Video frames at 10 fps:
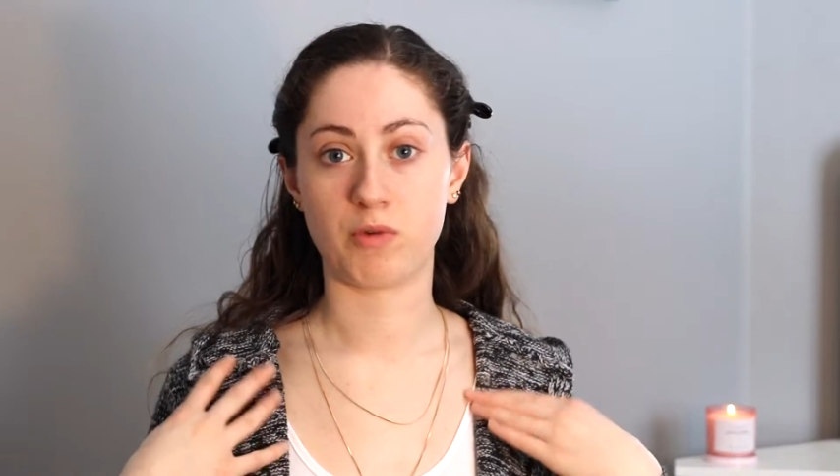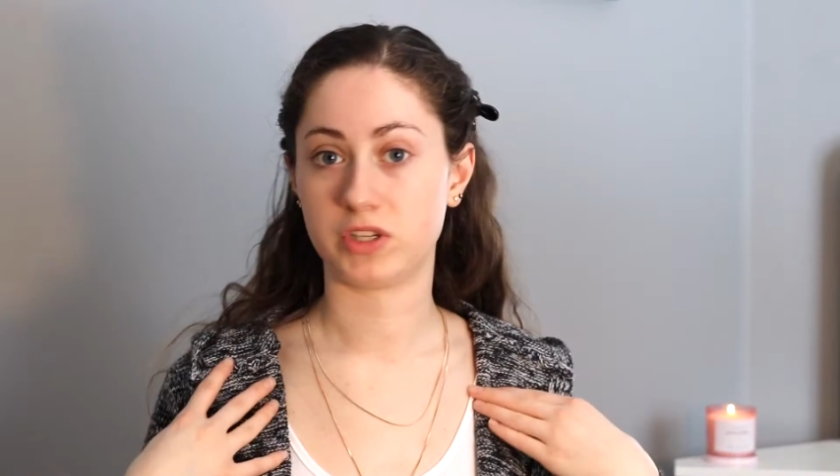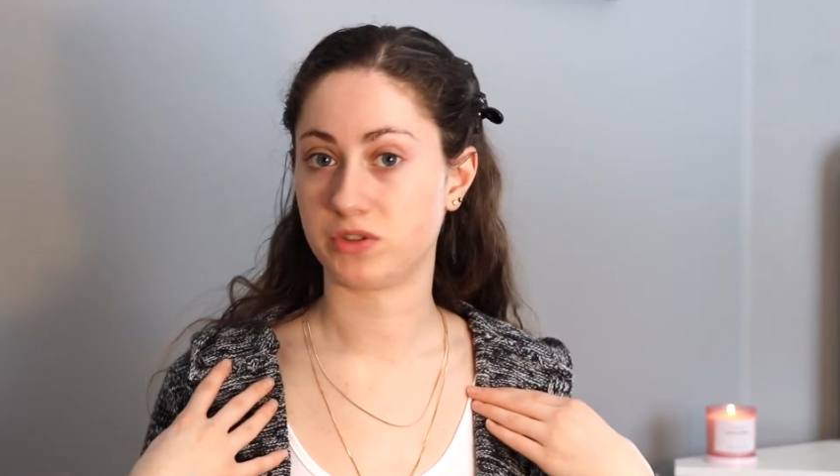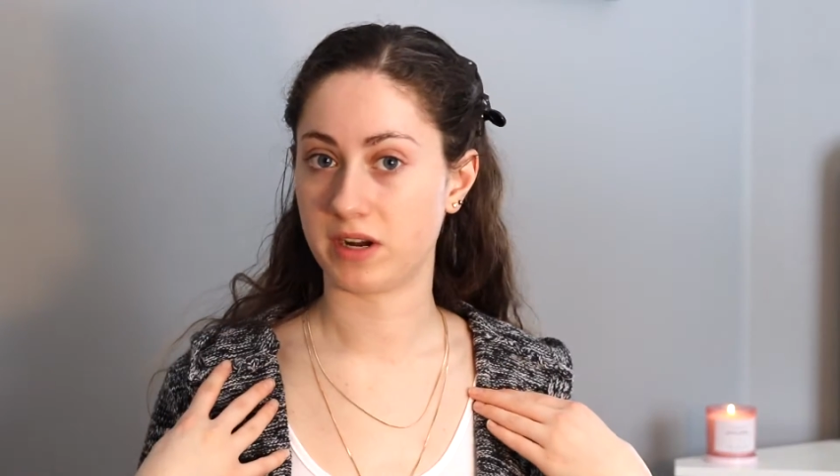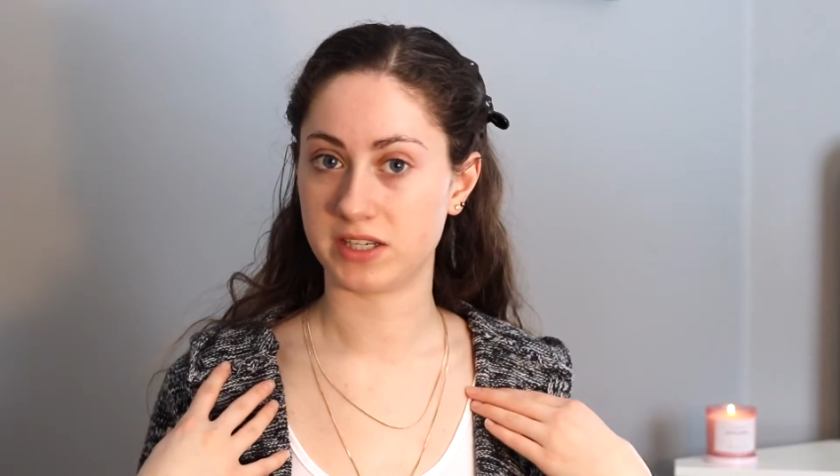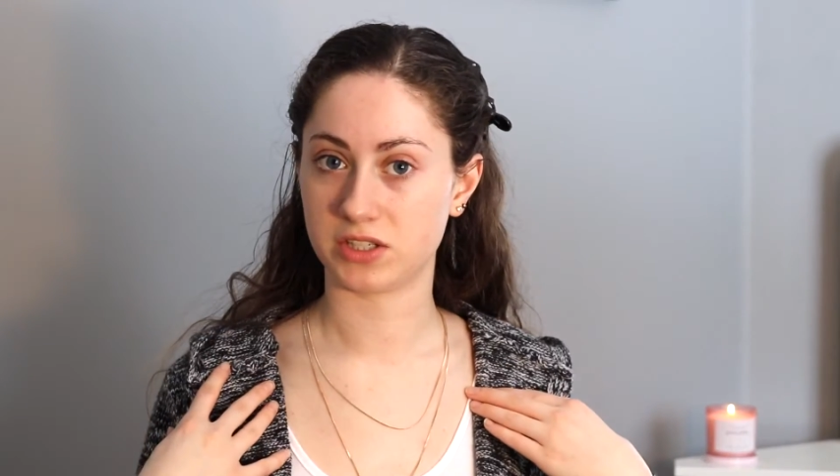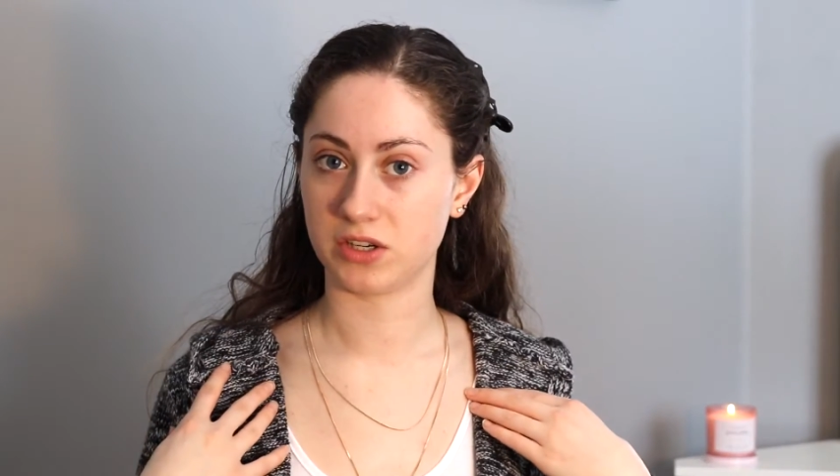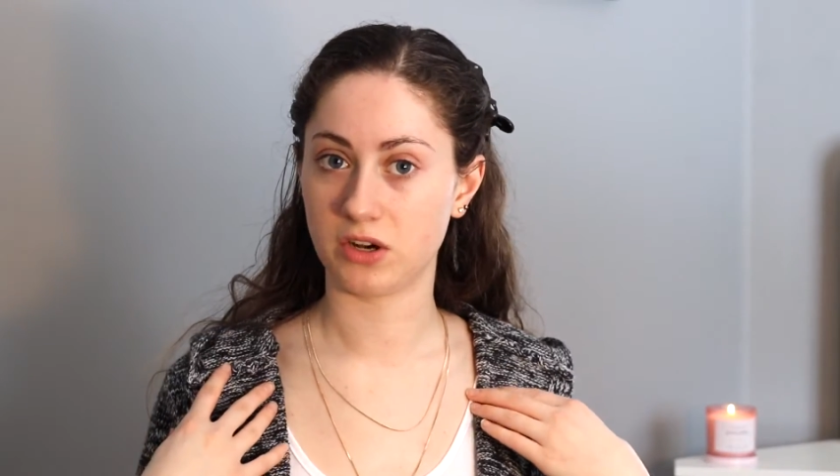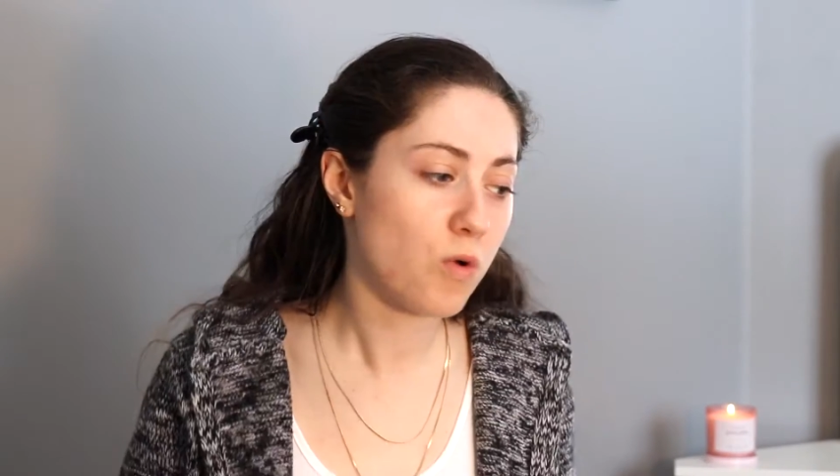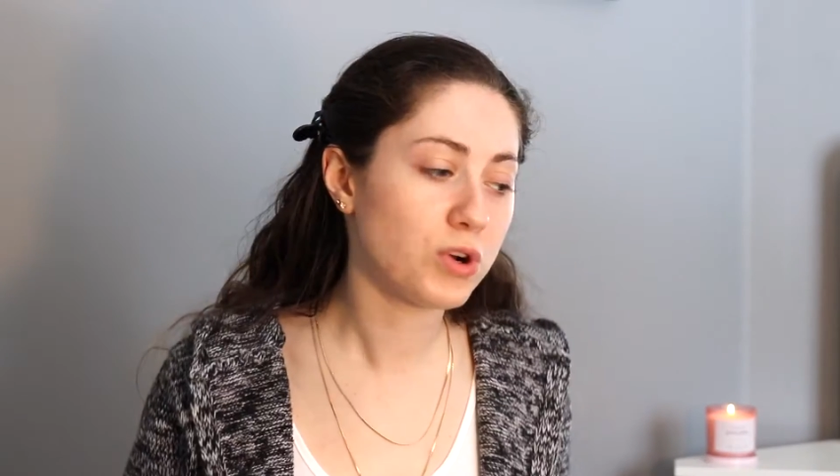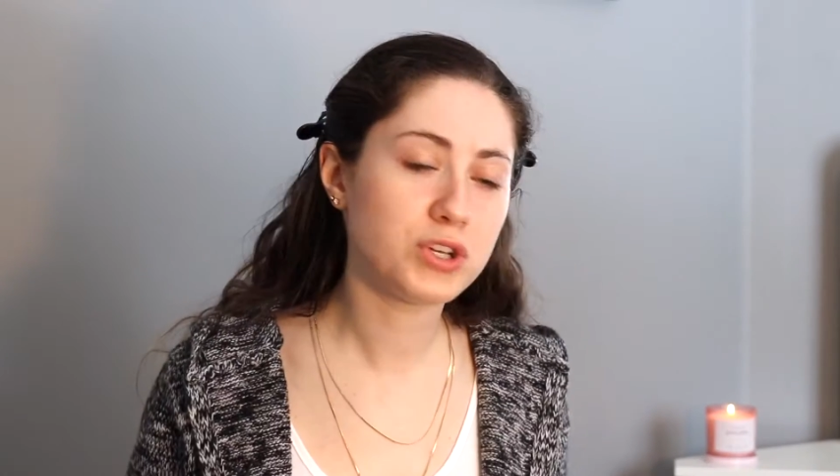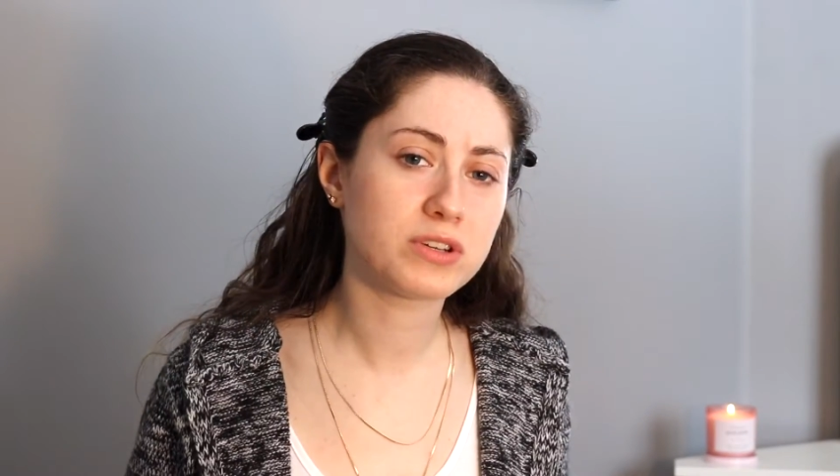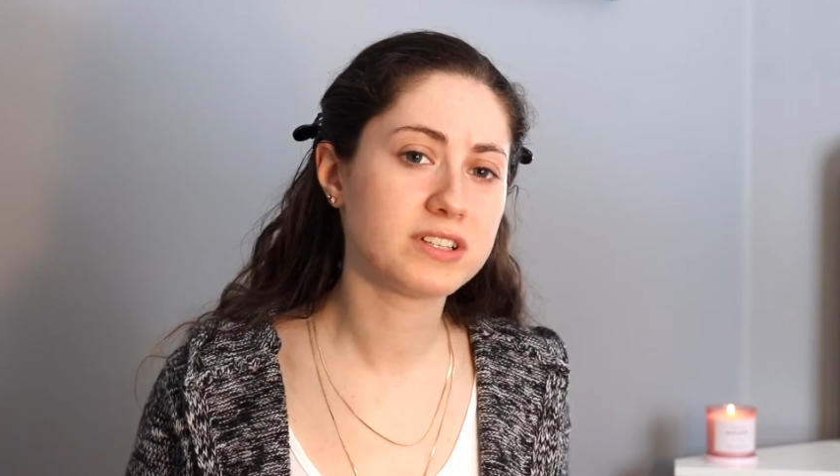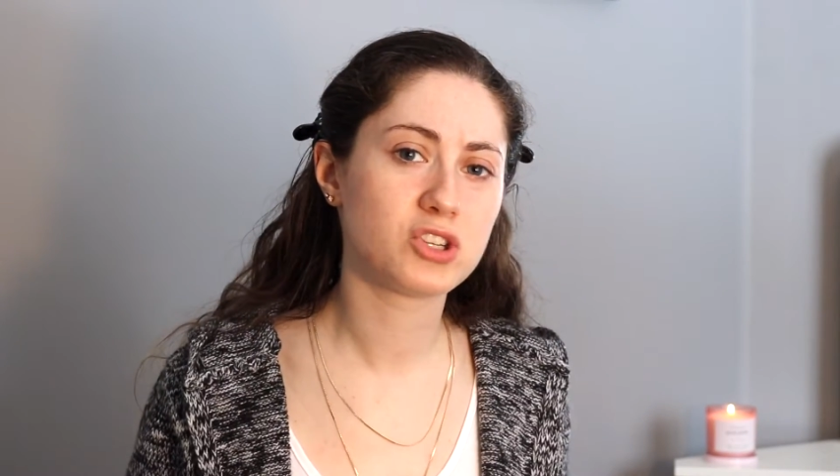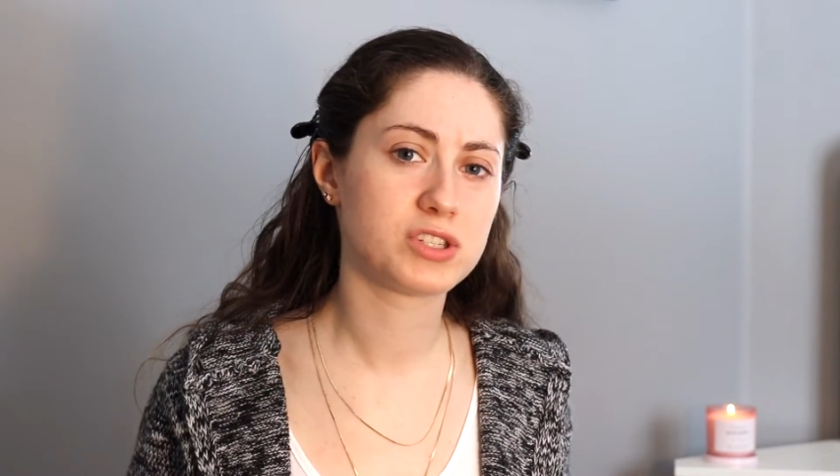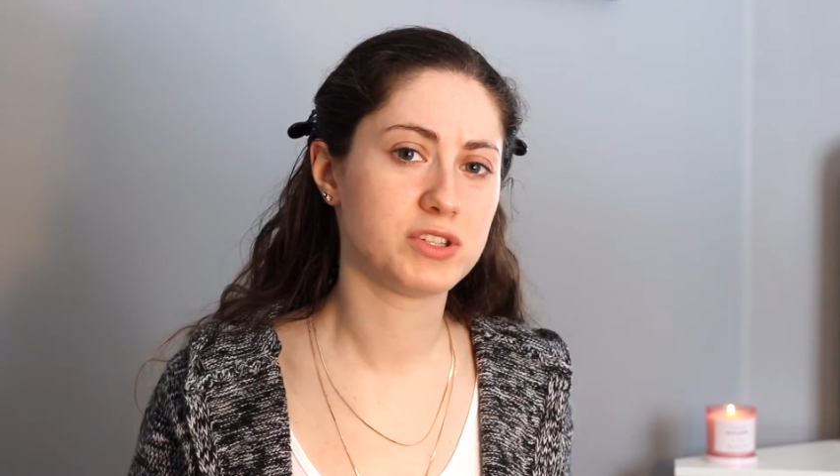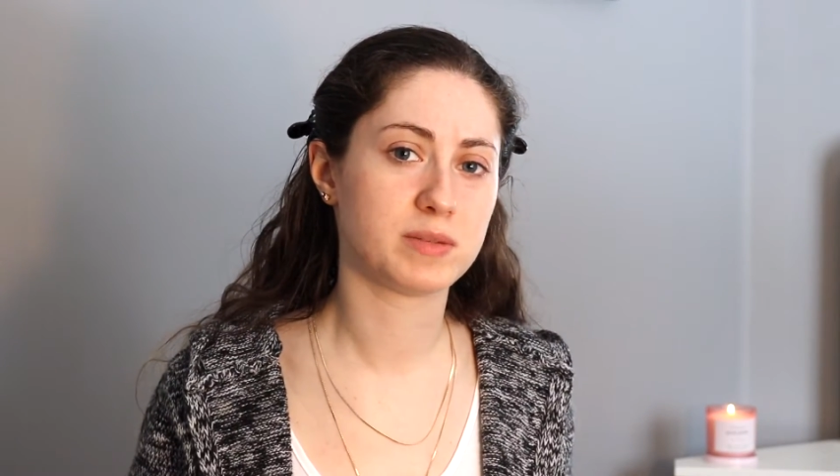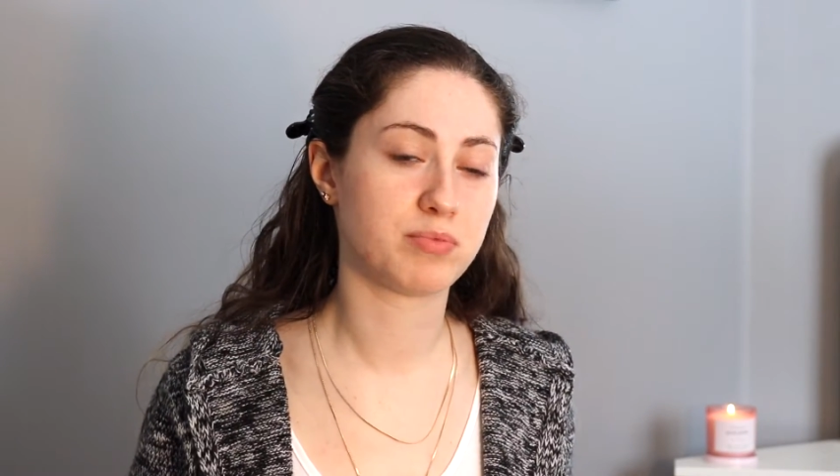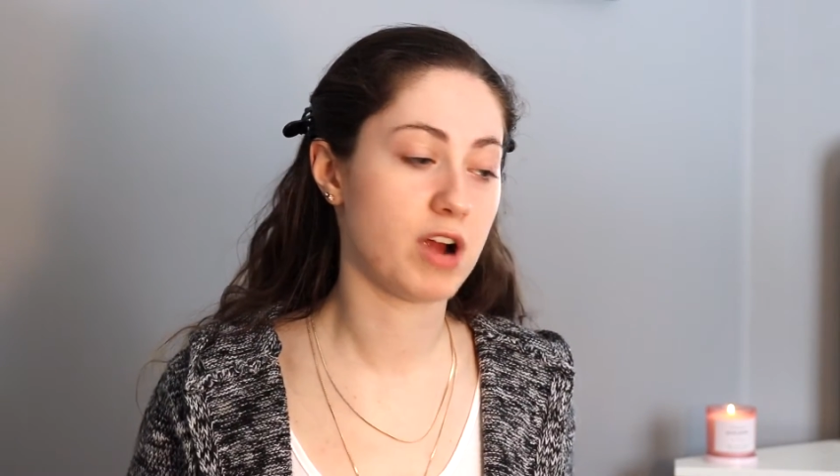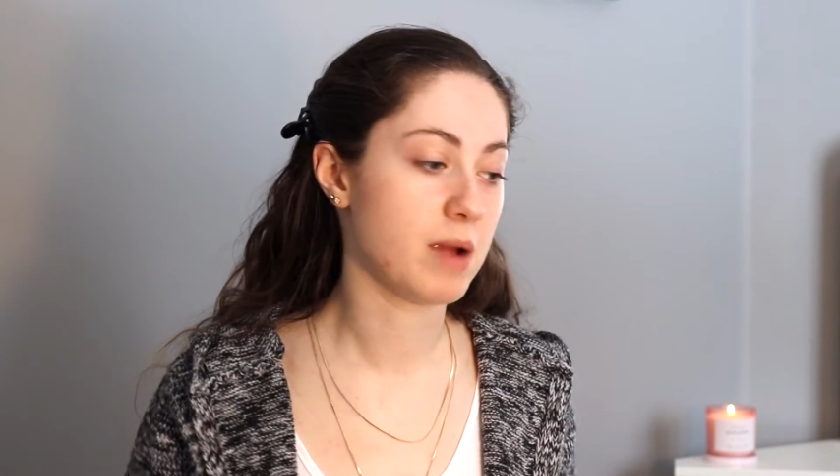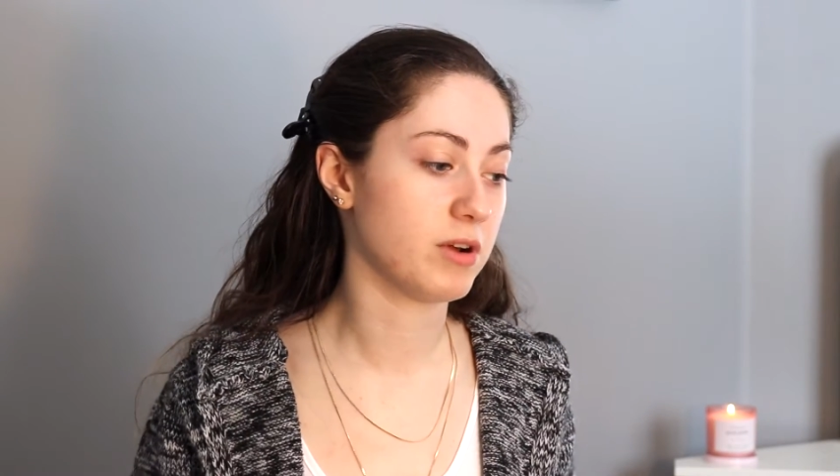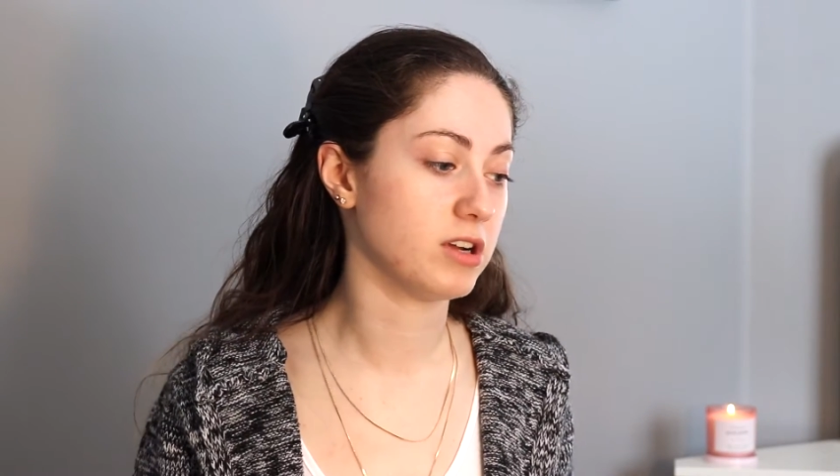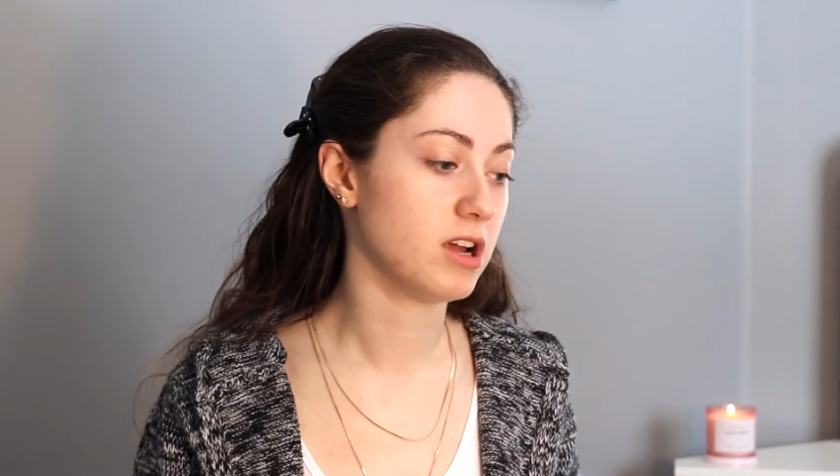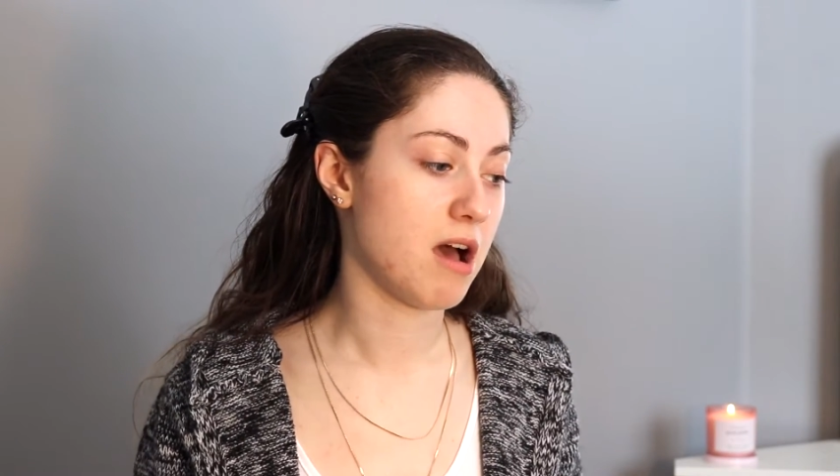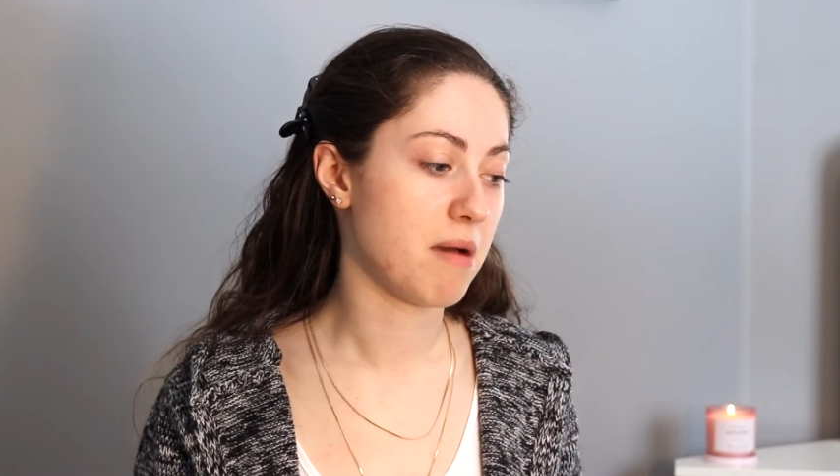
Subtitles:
moisturizer, or you can just use a primer.